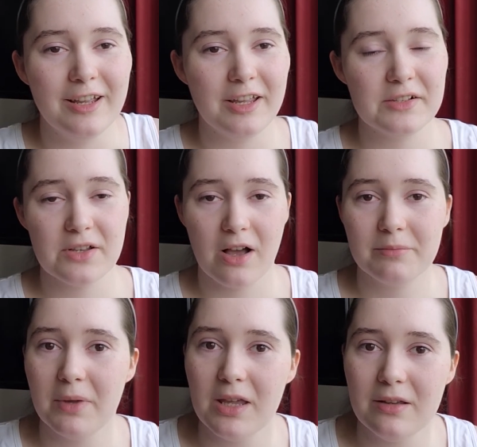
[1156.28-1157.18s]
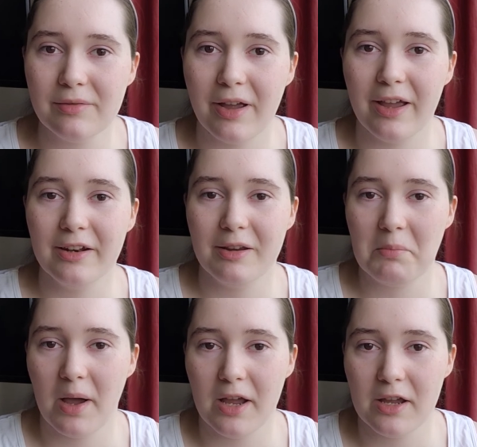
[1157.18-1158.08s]
is on me and in
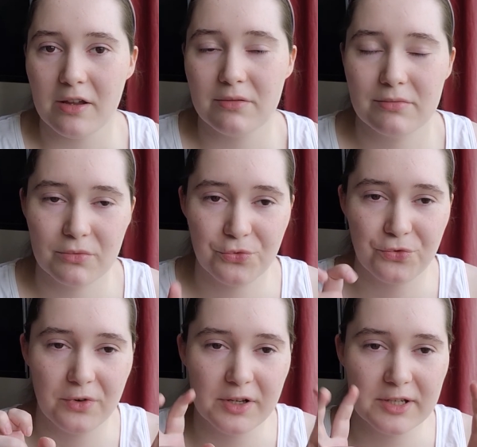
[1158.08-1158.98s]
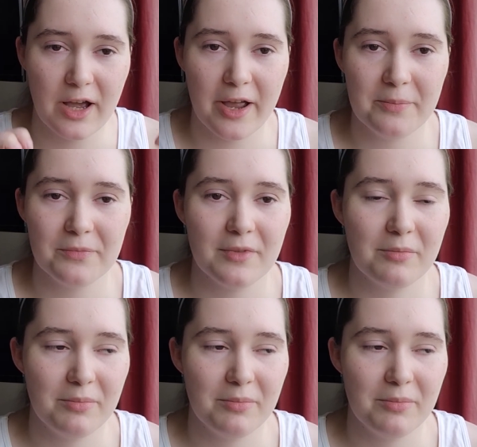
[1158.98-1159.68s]
my free time,